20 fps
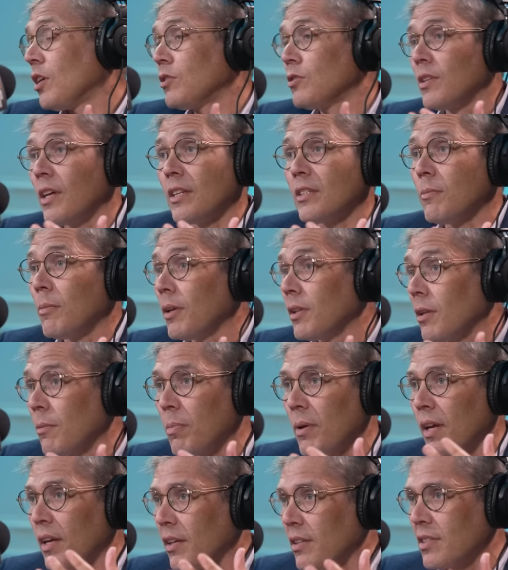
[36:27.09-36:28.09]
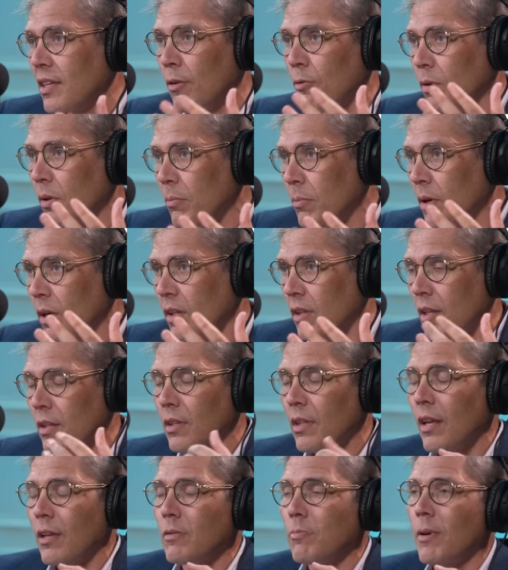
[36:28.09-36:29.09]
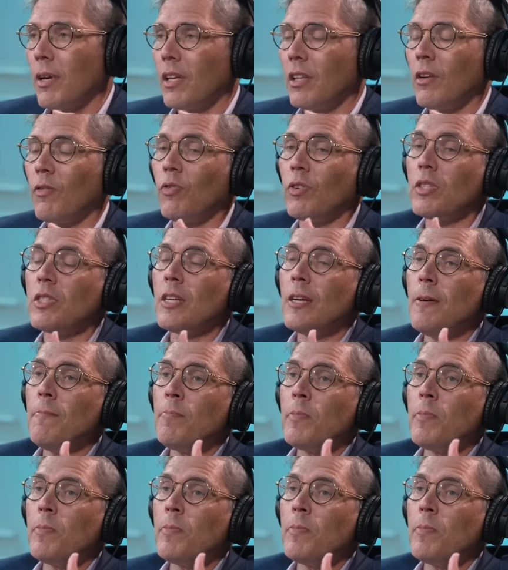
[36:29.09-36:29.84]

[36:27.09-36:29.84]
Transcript: $100 a month they're paying. It's not real money that, that's making a difference.